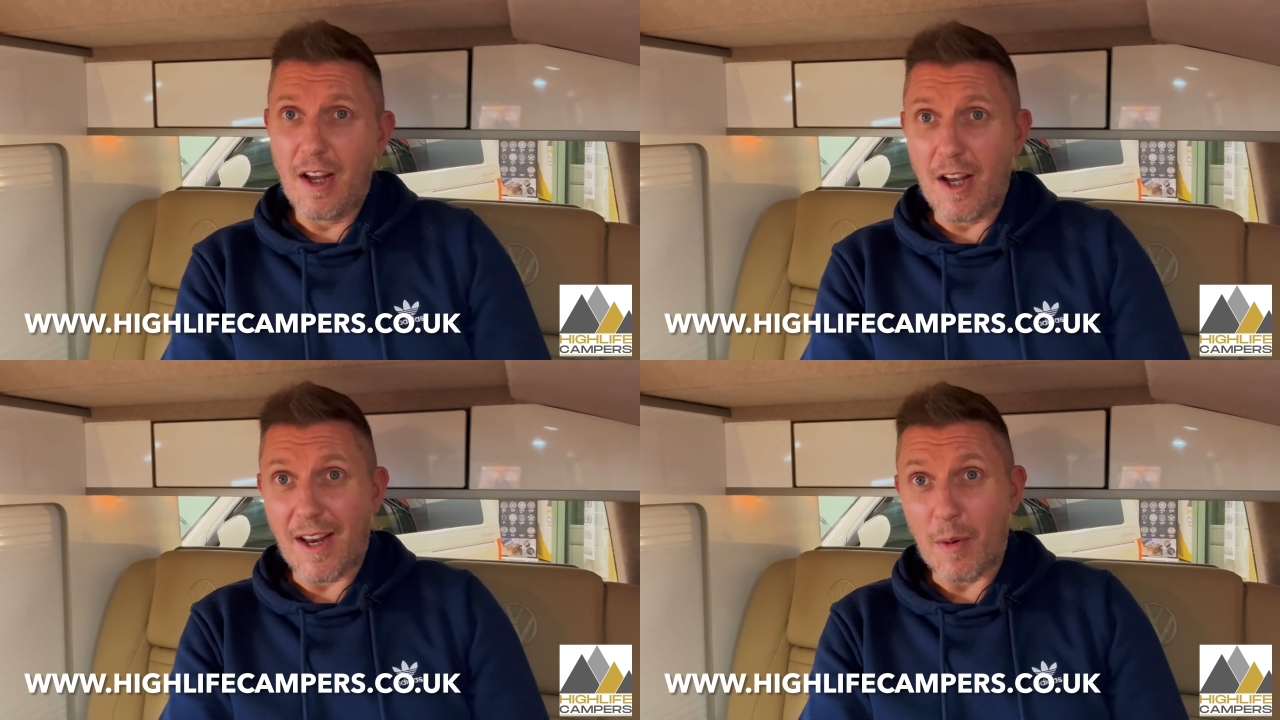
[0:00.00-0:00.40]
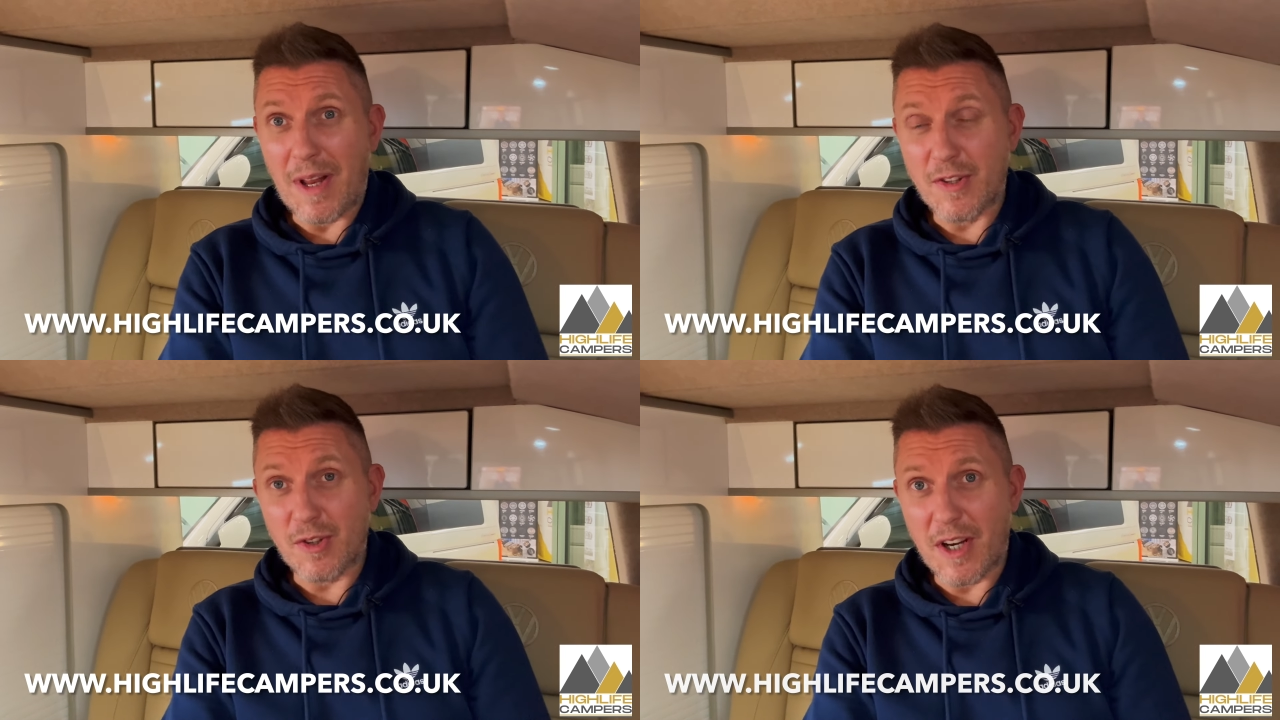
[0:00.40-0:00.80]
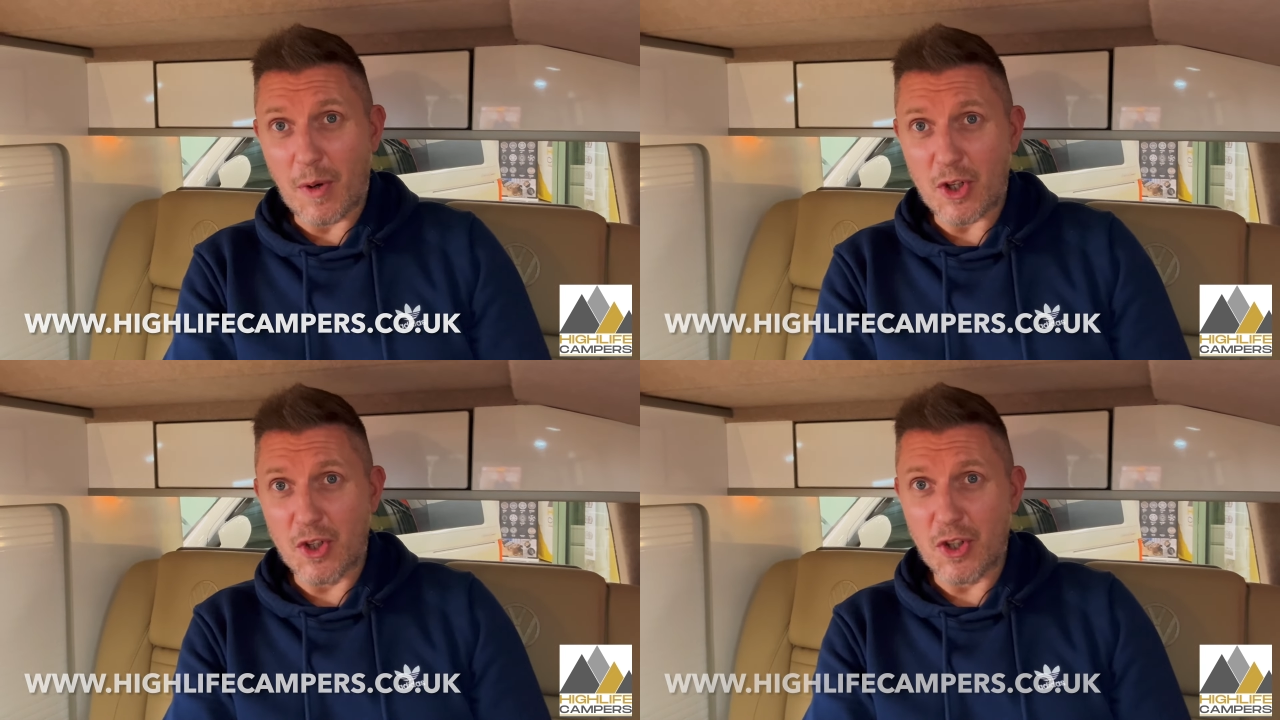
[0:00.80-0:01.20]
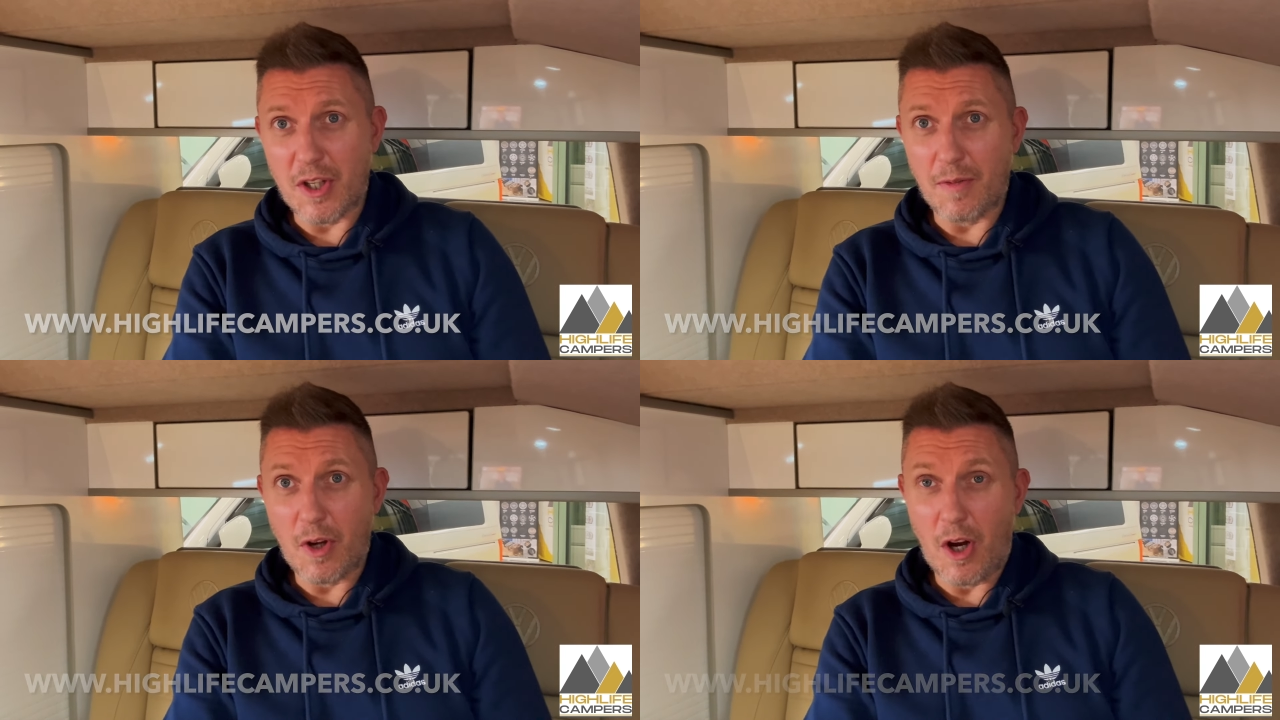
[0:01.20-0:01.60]
and I will answer any questions
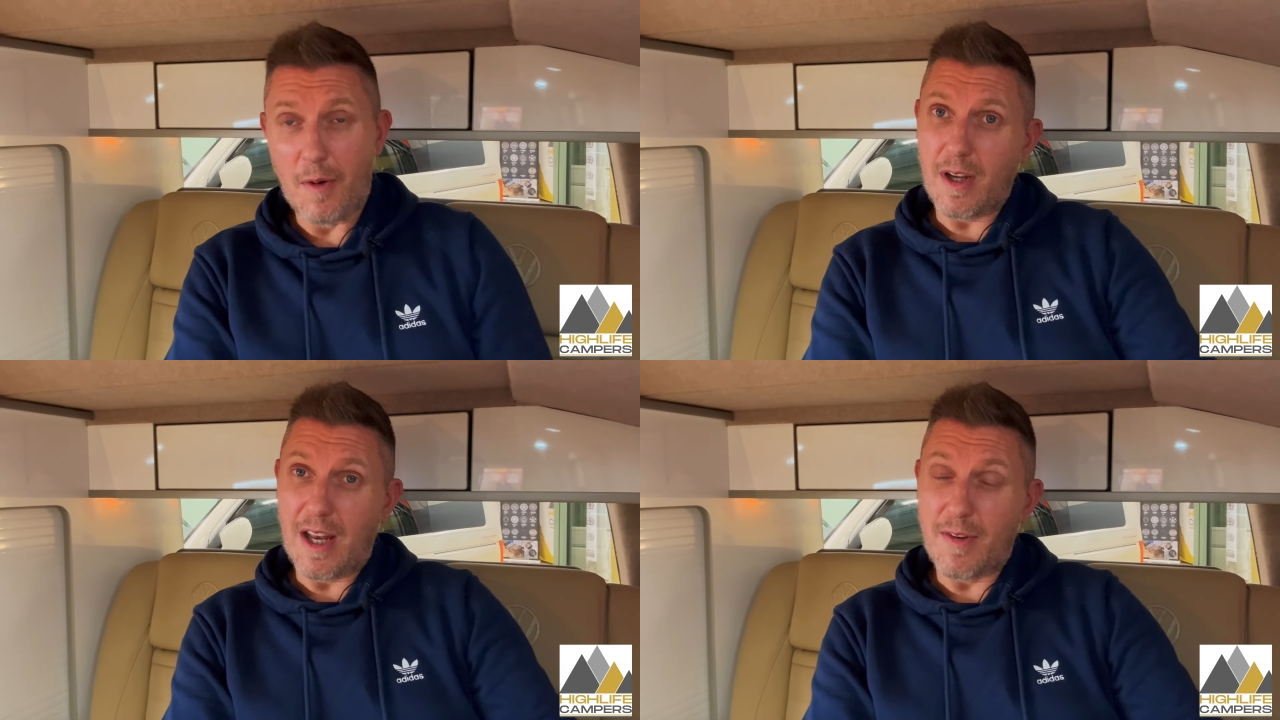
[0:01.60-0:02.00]
that you've got.